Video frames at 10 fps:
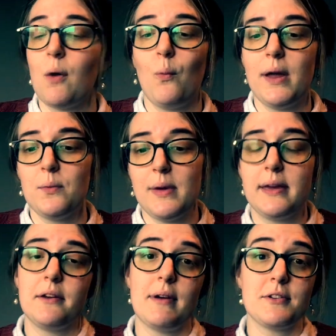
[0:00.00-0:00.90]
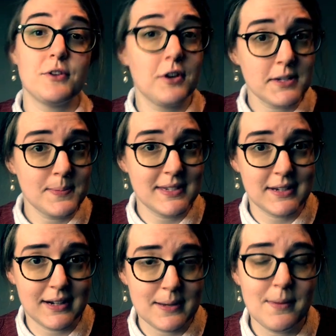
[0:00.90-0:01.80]
When we get around to Christmas
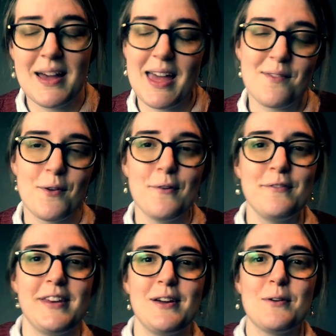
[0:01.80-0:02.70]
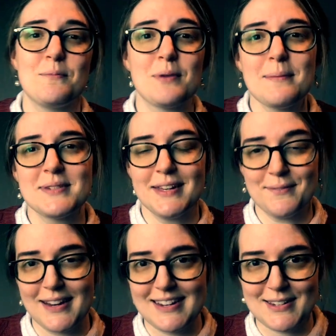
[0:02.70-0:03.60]
time, I have a whole video prepped and
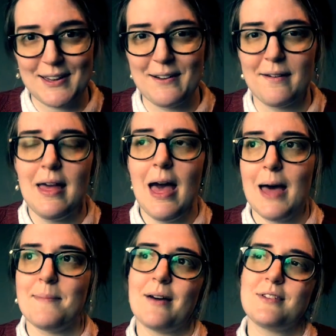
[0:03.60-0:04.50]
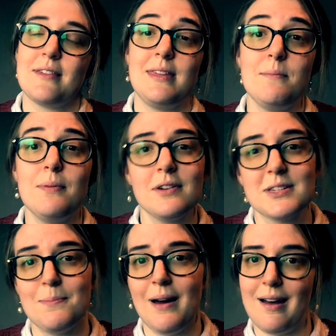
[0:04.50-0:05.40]
ready to go about the
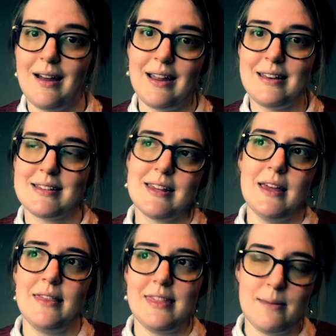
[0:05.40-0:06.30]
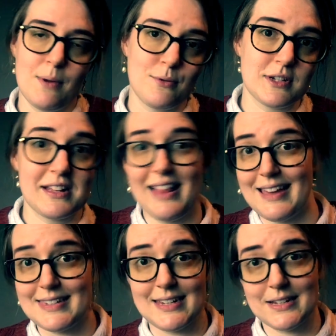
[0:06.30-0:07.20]
books behind the most
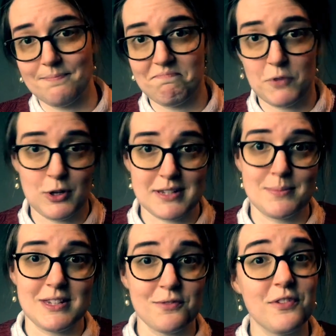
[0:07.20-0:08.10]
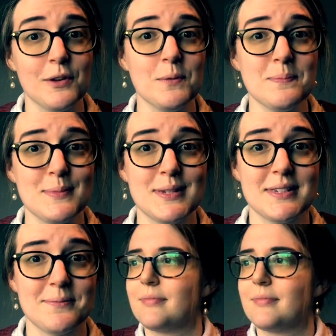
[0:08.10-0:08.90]
classic Christmas films.